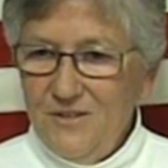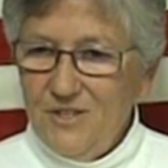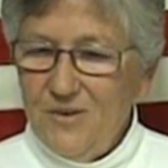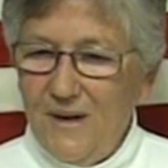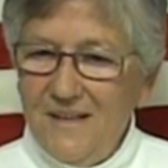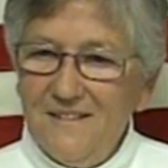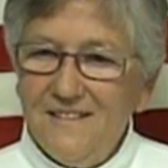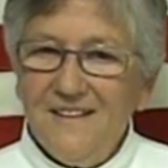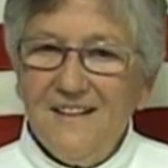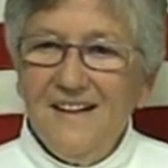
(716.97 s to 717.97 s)
she
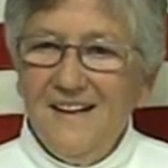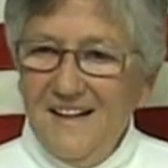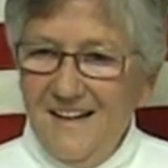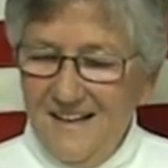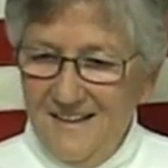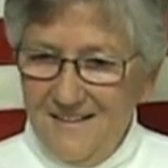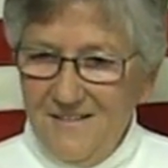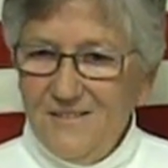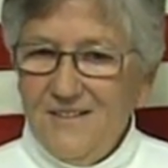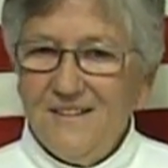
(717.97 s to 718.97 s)
went
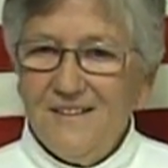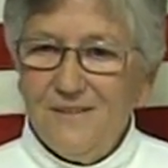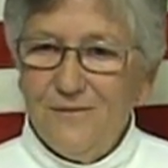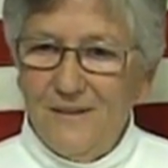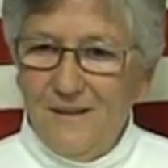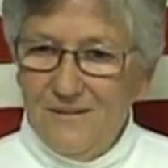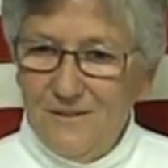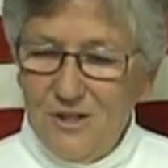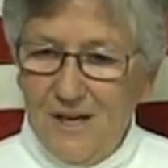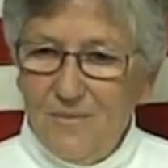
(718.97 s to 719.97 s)
and uh, found
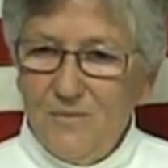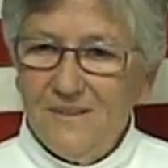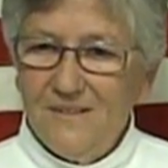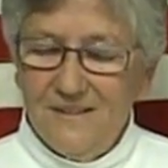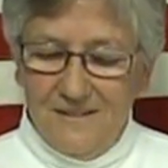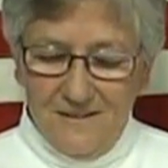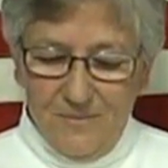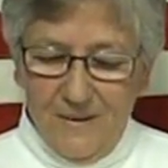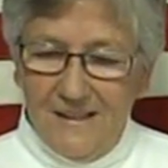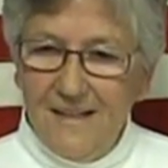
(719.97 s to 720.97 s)
a job with
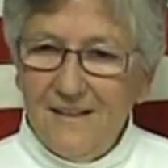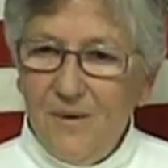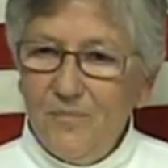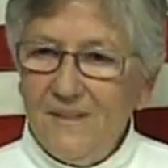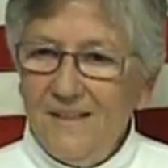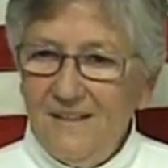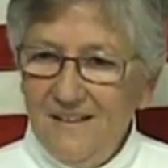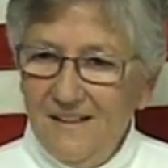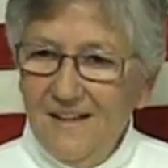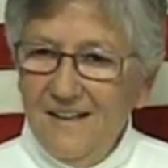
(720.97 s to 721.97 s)
the ballet company,